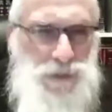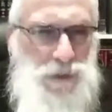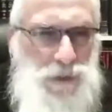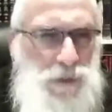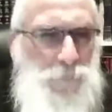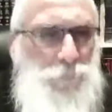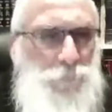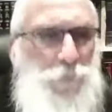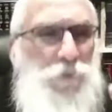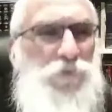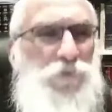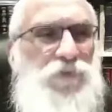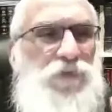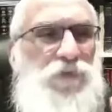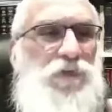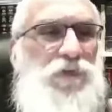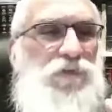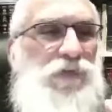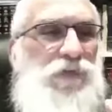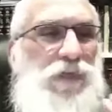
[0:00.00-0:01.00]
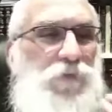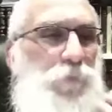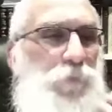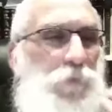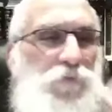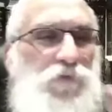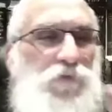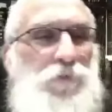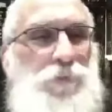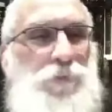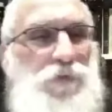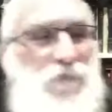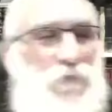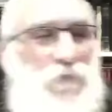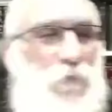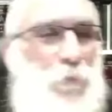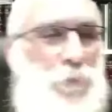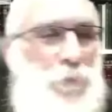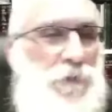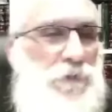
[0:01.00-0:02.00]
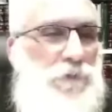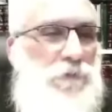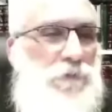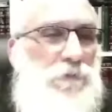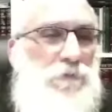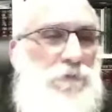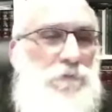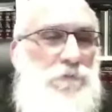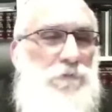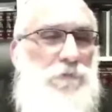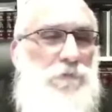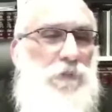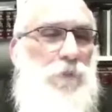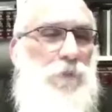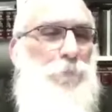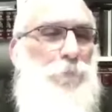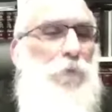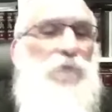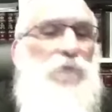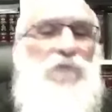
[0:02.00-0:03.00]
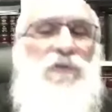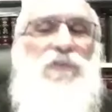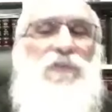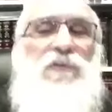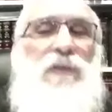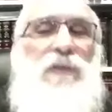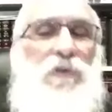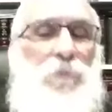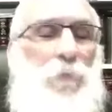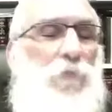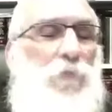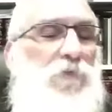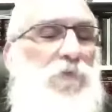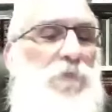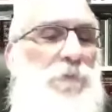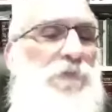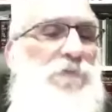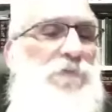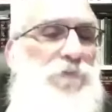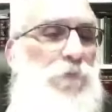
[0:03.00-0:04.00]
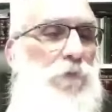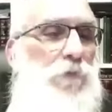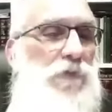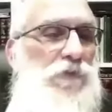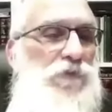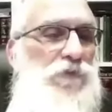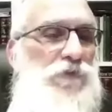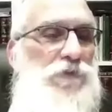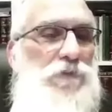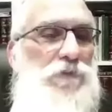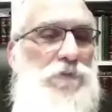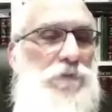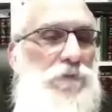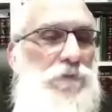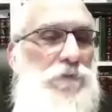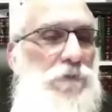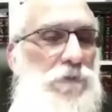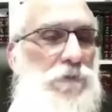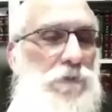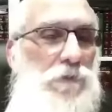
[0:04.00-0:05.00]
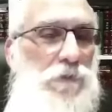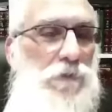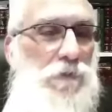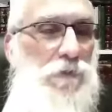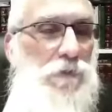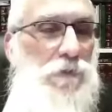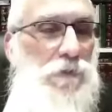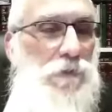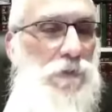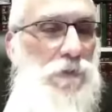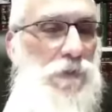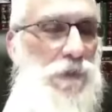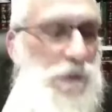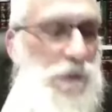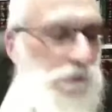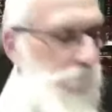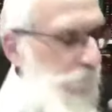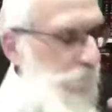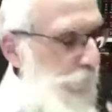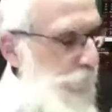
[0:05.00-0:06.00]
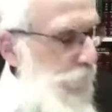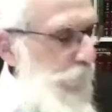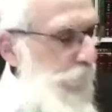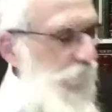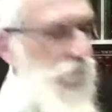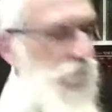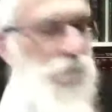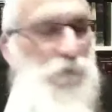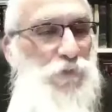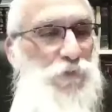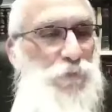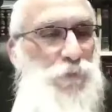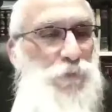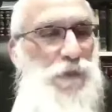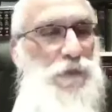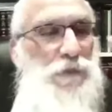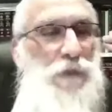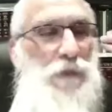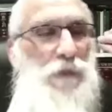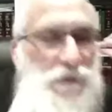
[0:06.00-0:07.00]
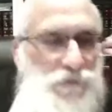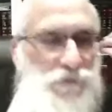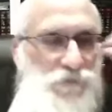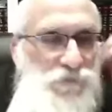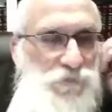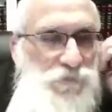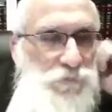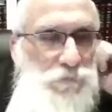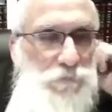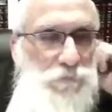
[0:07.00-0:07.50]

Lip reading: a person is not supposed to be stupid. A person is not supposed to be foolish. If a person would realize